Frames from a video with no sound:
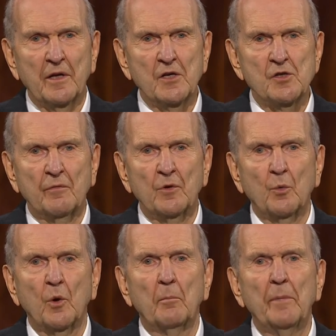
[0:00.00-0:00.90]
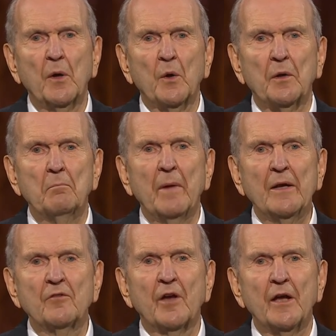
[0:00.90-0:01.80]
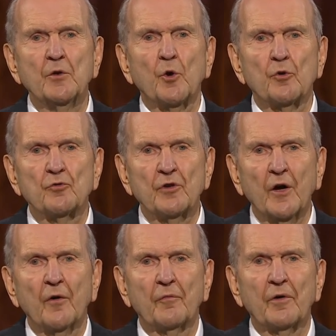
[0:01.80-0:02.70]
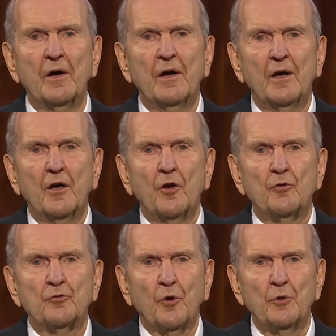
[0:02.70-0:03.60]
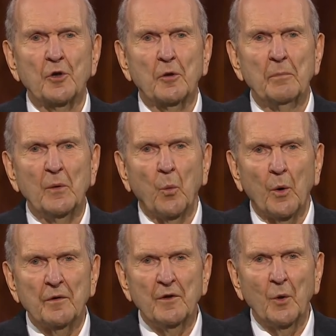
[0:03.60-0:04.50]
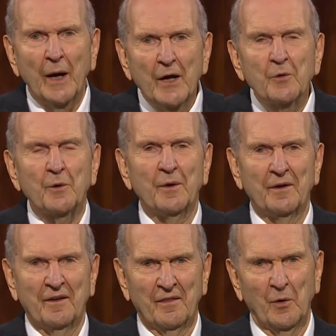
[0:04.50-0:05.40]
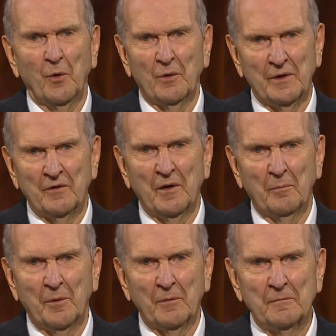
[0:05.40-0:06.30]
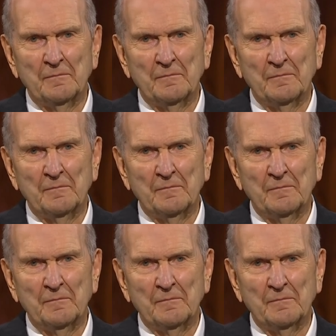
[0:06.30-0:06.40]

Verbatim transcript: each of you will build and maintain yourself so you can be worthy to enter the holy temple.